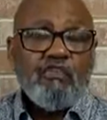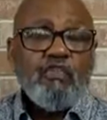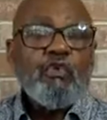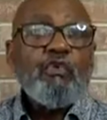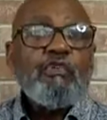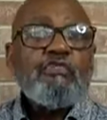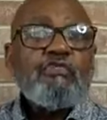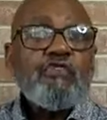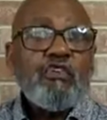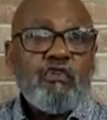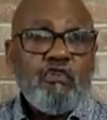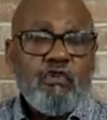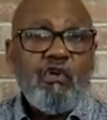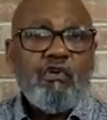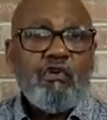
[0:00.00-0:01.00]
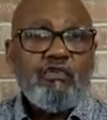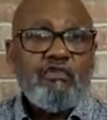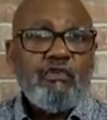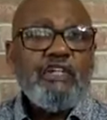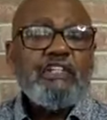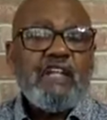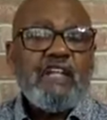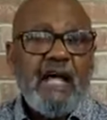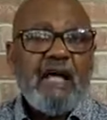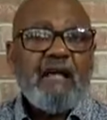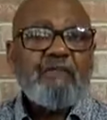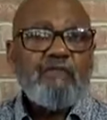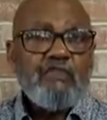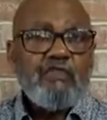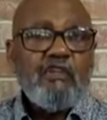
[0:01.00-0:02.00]
the rooster crows three
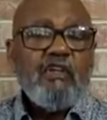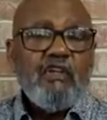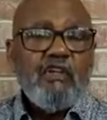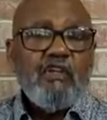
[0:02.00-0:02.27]
times,